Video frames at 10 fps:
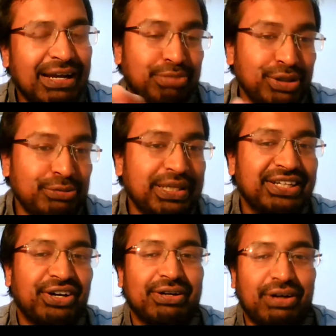Blue
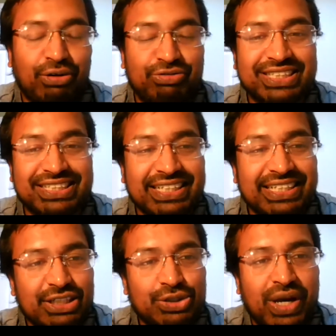Peanut,
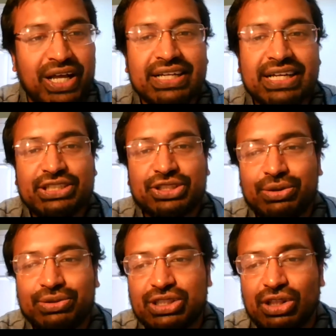obviously, as well. So
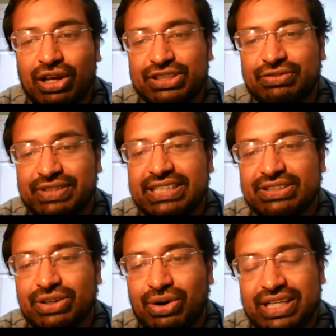there's lots of these
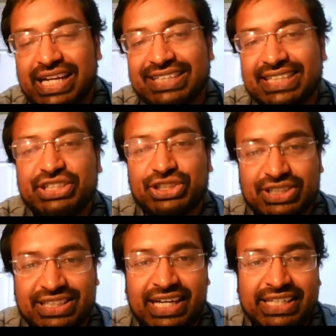
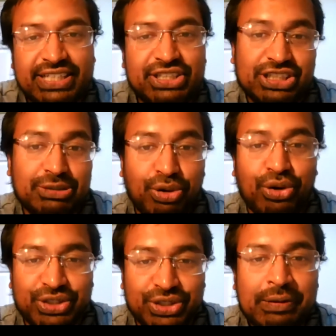organizations that are here to
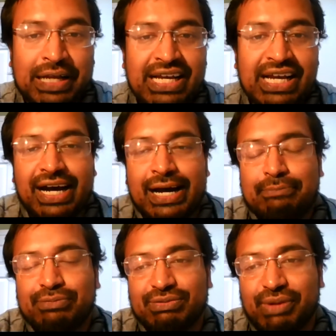support you
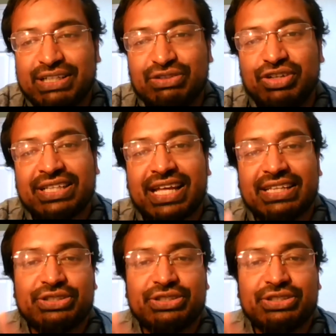when you feel that the